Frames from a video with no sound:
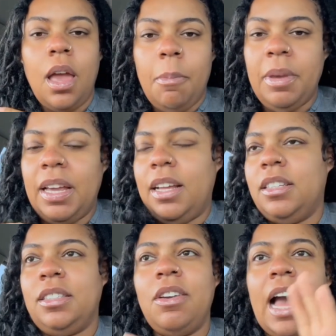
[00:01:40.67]

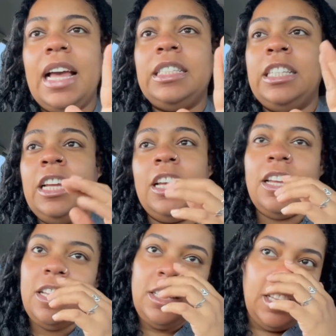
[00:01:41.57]
Because you guys,
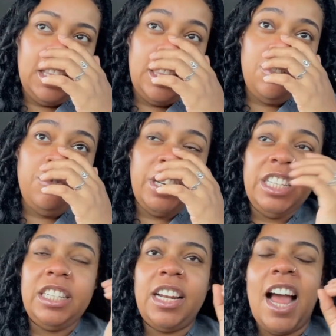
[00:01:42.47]
the
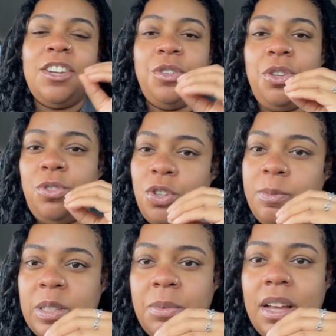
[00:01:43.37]
reason I do YouTube
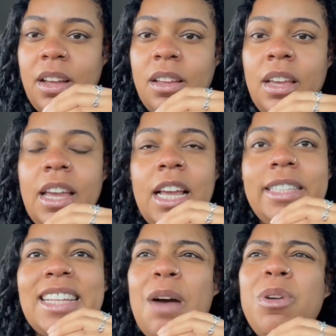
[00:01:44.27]
as well is
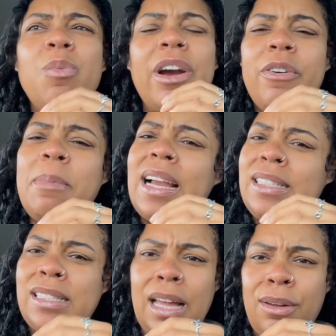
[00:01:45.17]
because I want to work for
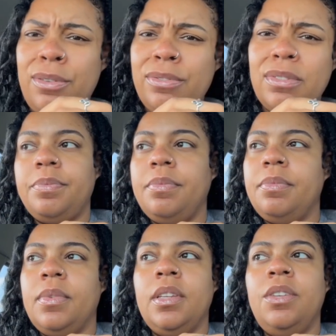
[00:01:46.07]
myself.
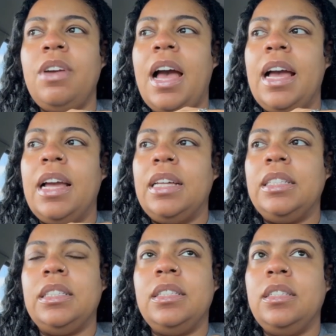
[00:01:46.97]
You guys,
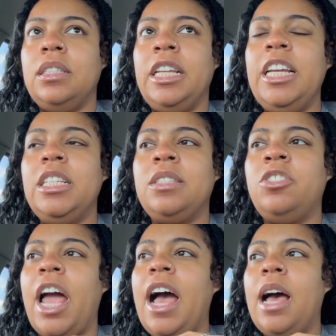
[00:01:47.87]
these
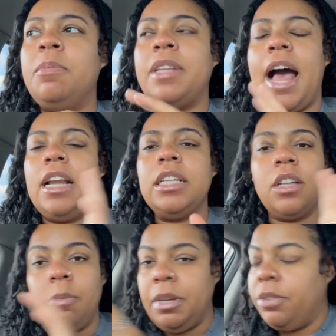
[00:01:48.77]
jobs, I just
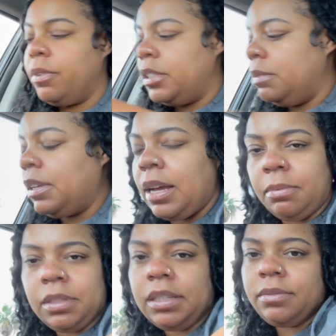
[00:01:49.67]
don't be knowing
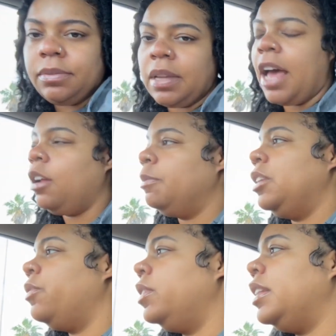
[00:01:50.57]
sometimes. I don't be
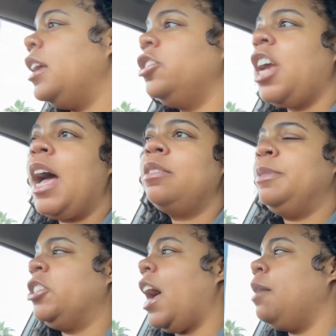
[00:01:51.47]
knowing. The jobs
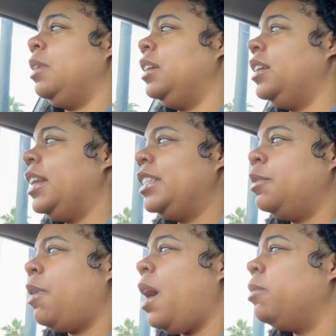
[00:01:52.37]
be jobbing, and that's the
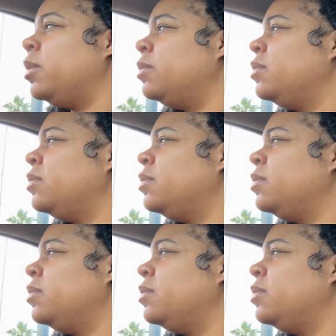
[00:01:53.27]
problem.